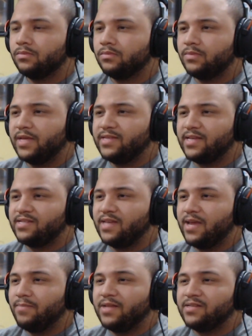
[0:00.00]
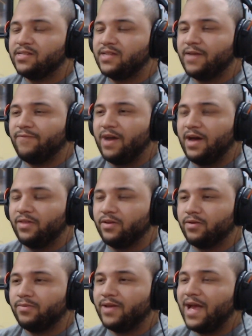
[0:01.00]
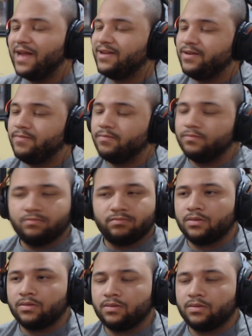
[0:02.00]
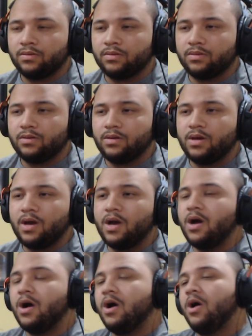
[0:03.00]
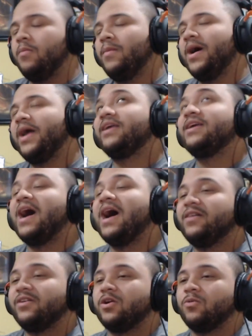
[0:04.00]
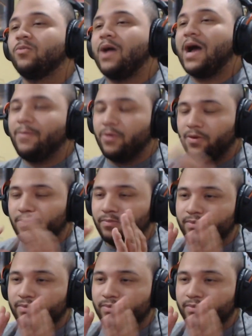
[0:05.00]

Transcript: That's that same, that's a stepfather. God Oh my god, they're gonna rob him.